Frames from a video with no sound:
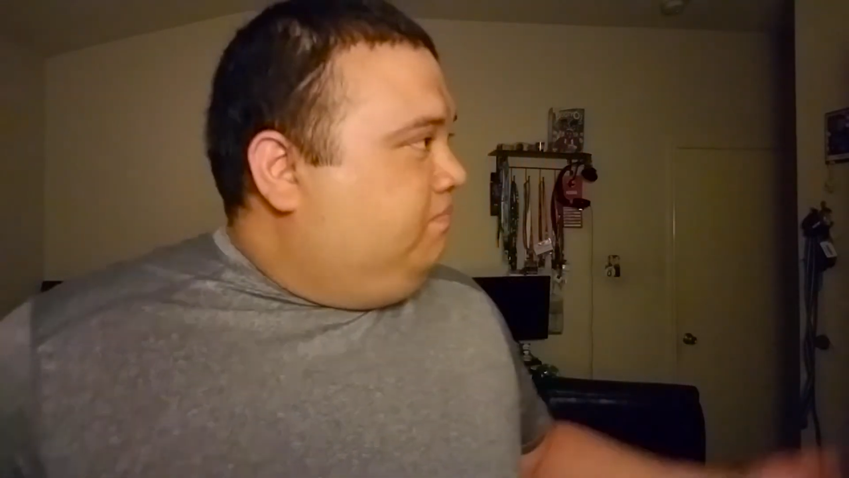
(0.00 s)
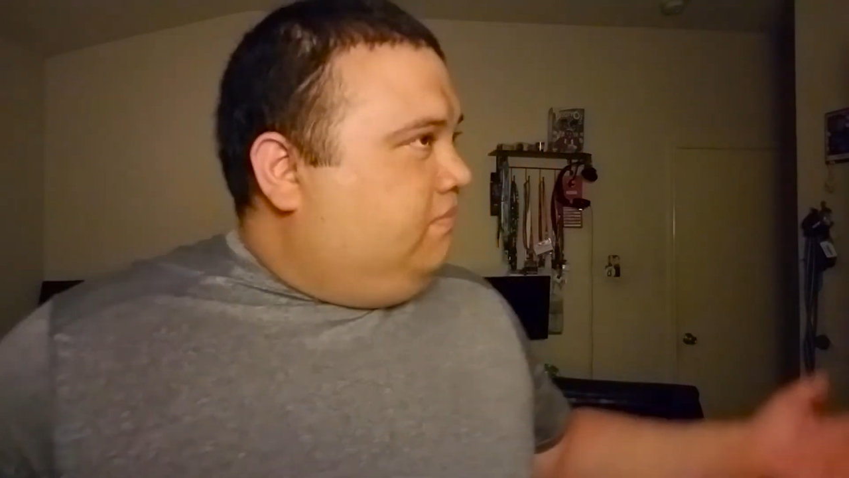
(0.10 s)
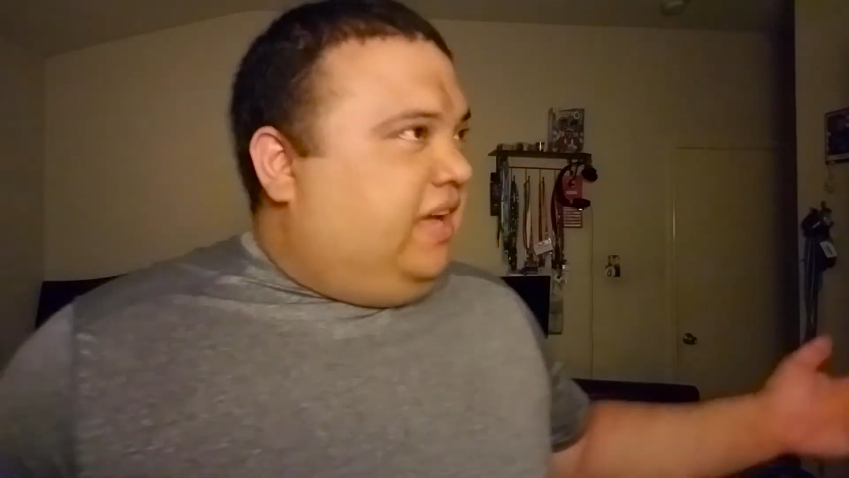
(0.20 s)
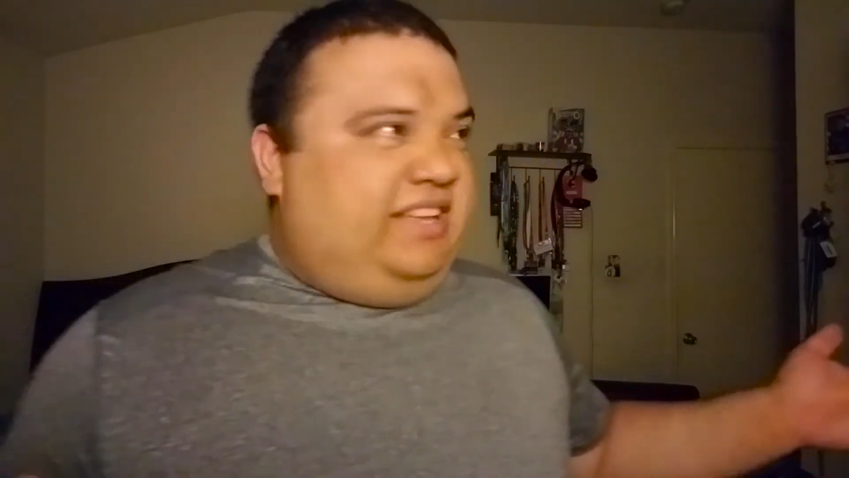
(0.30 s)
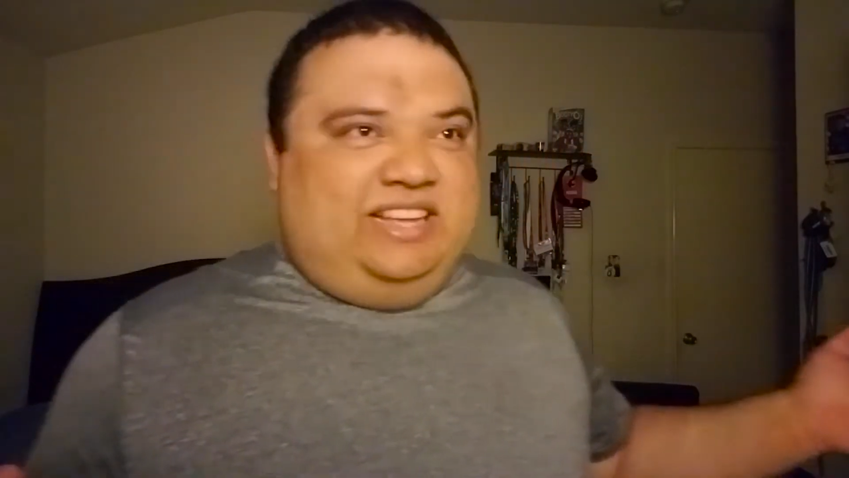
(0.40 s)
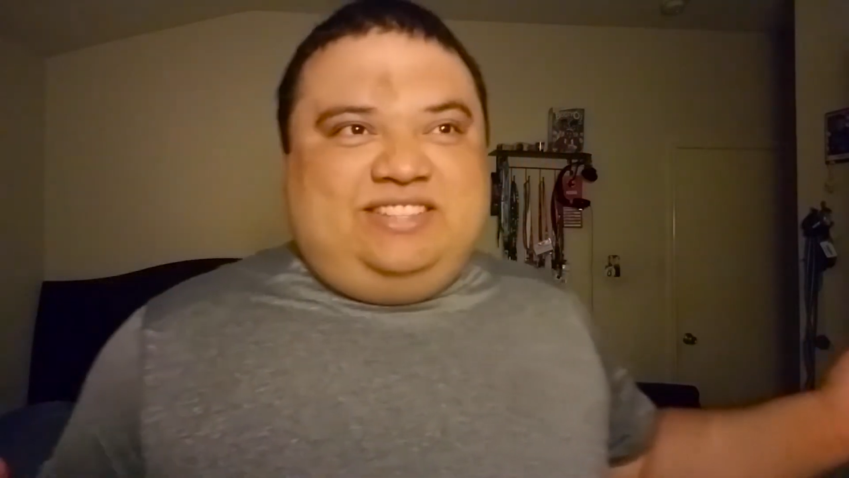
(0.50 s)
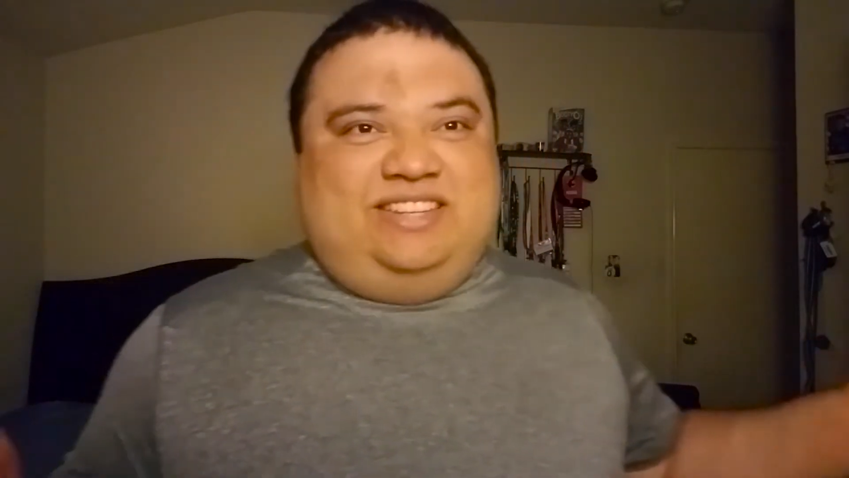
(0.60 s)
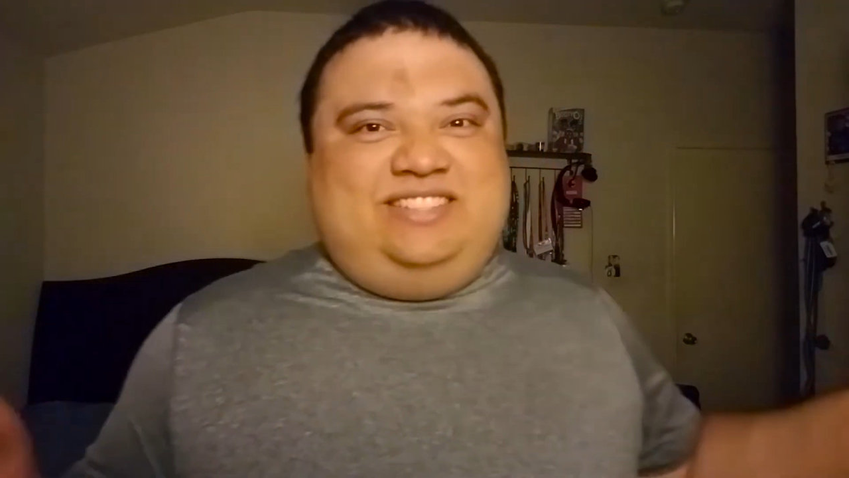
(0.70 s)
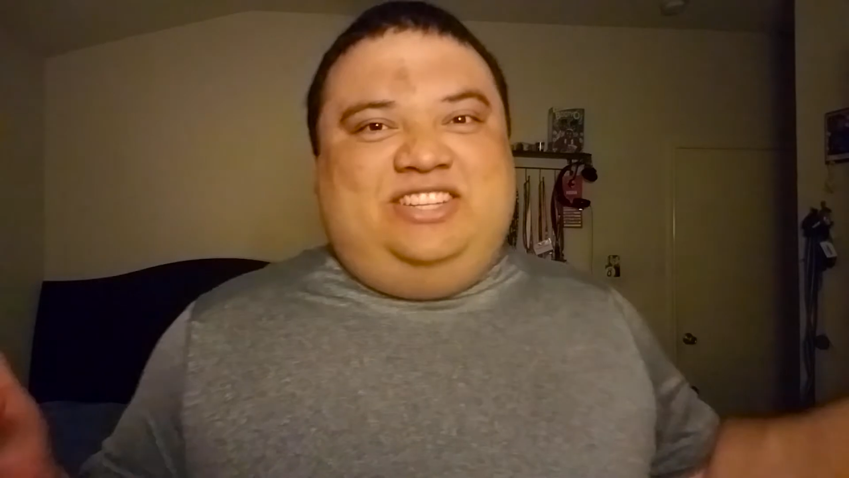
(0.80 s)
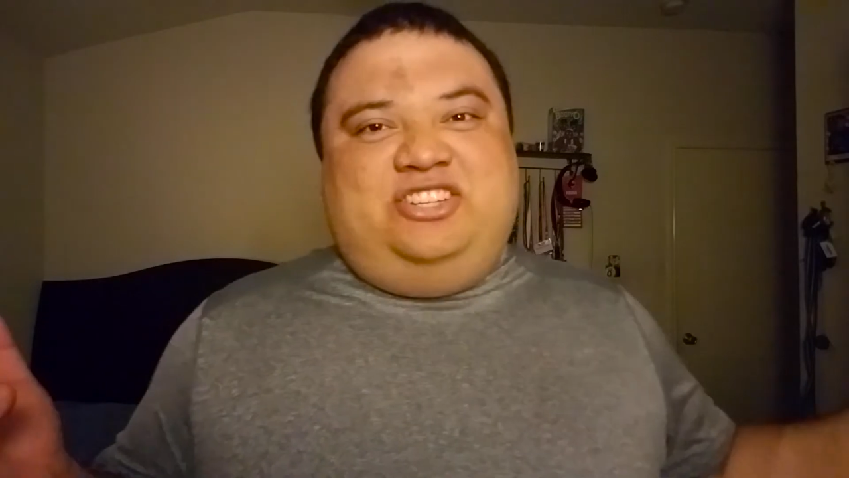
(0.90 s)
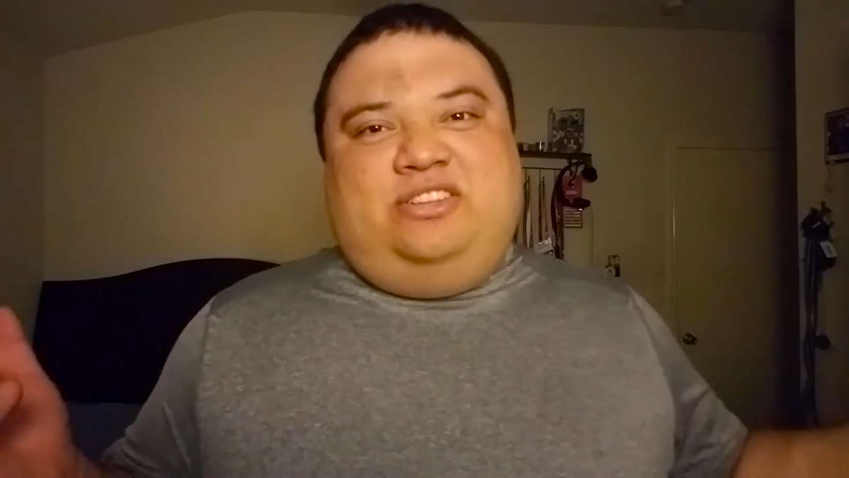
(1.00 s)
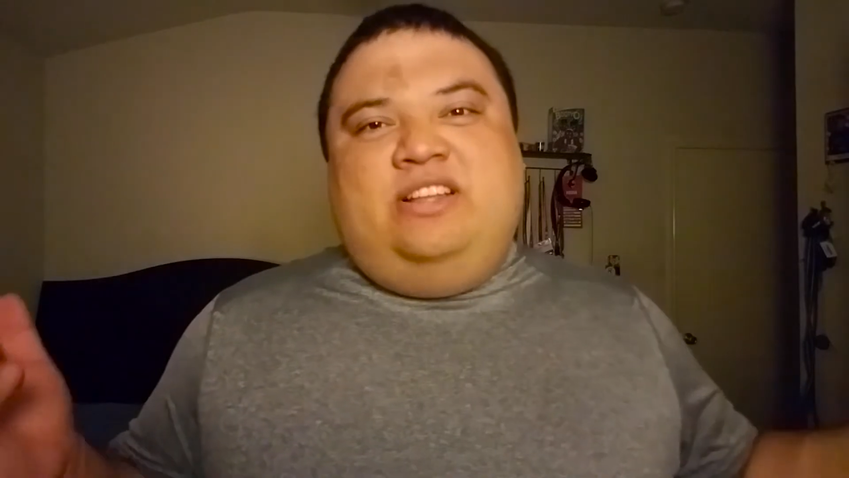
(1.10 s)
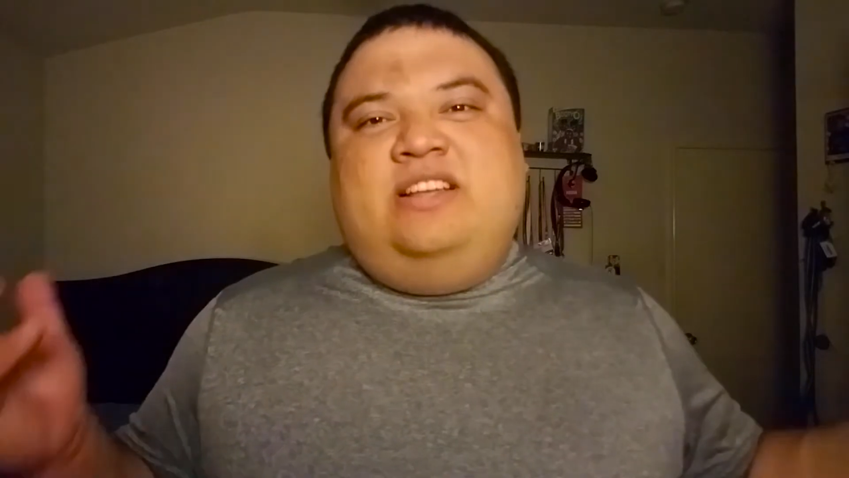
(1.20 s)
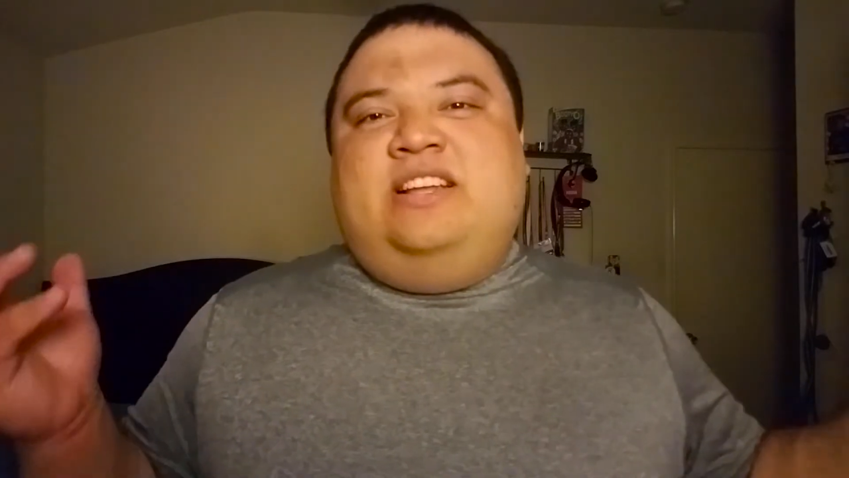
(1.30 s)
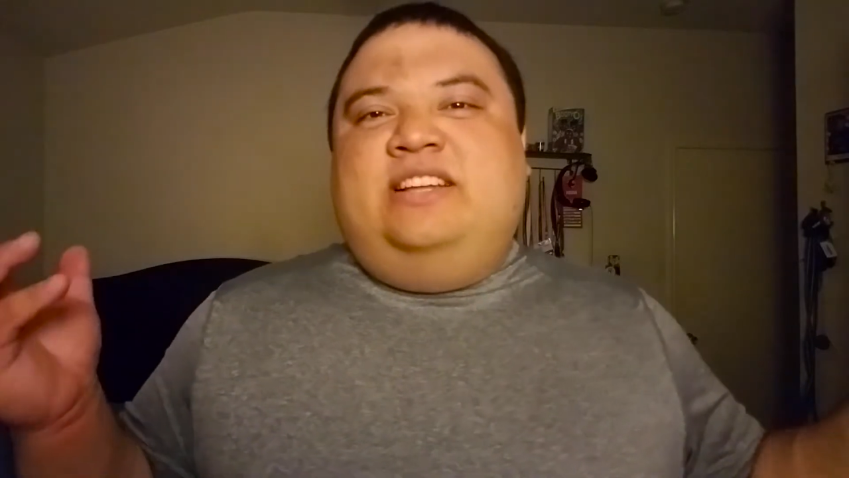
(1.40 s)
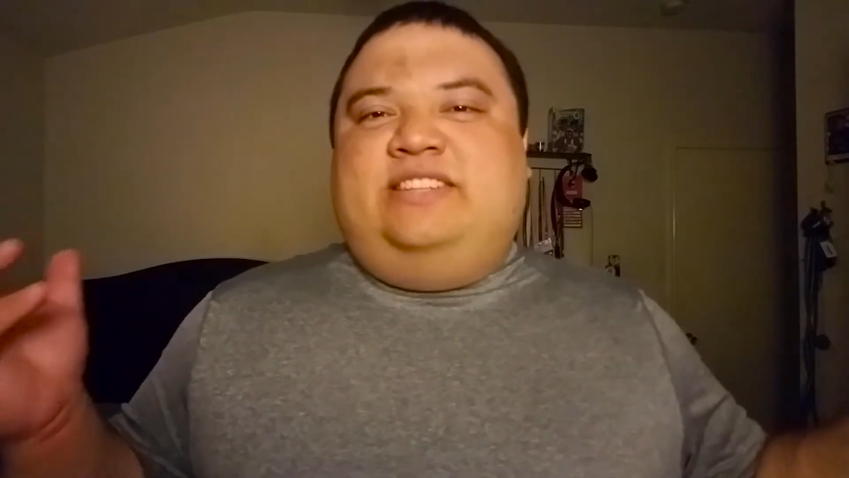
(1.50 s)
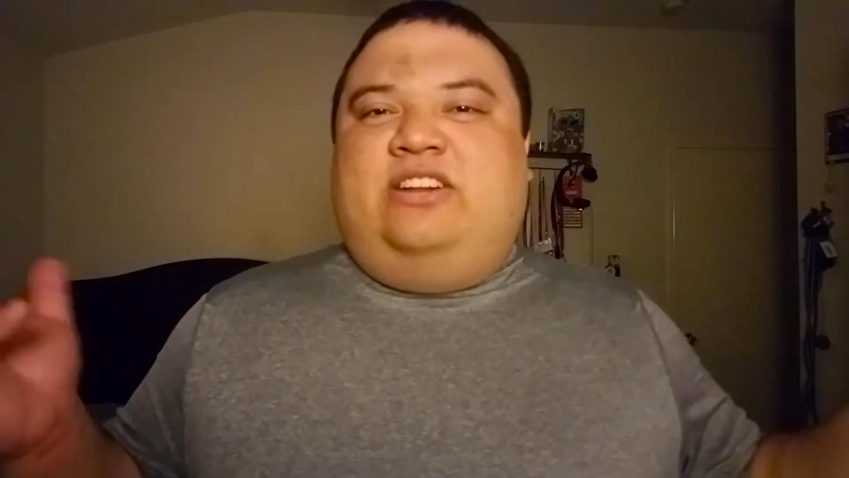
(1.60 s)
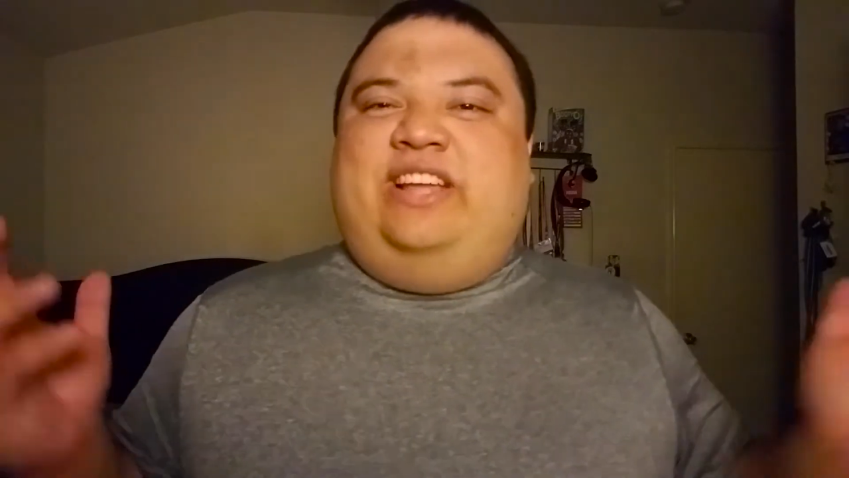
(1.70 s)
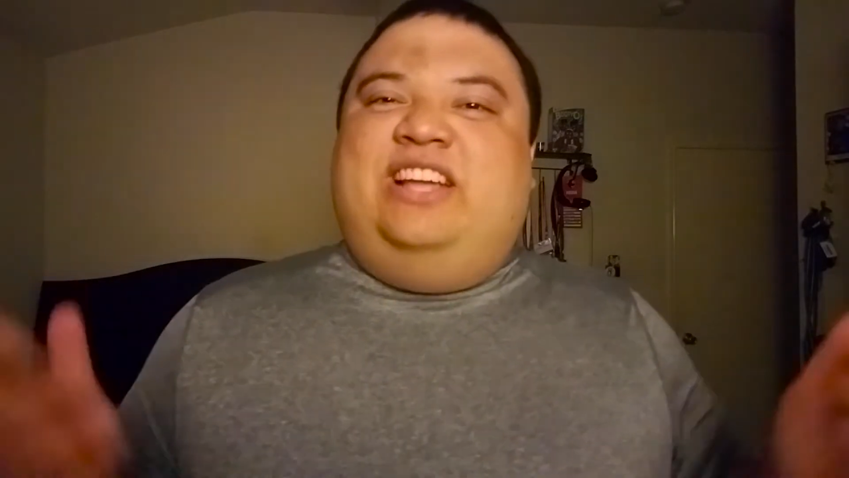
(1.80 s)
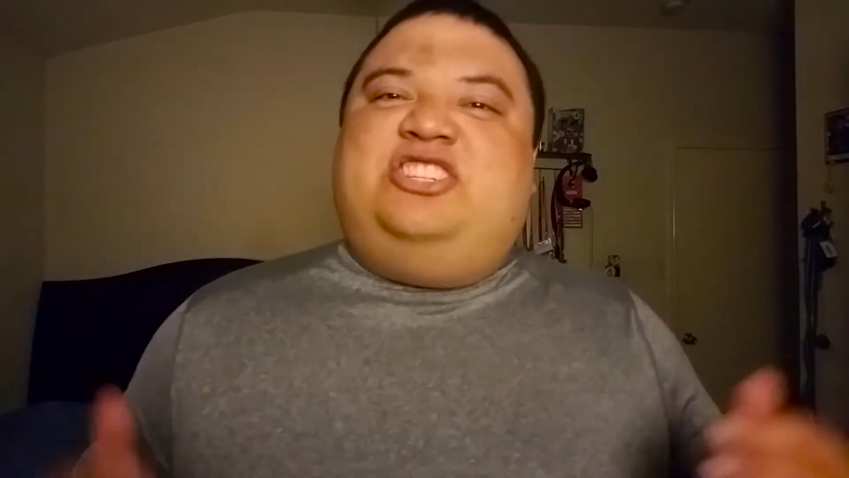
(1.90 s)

Yes, I said title and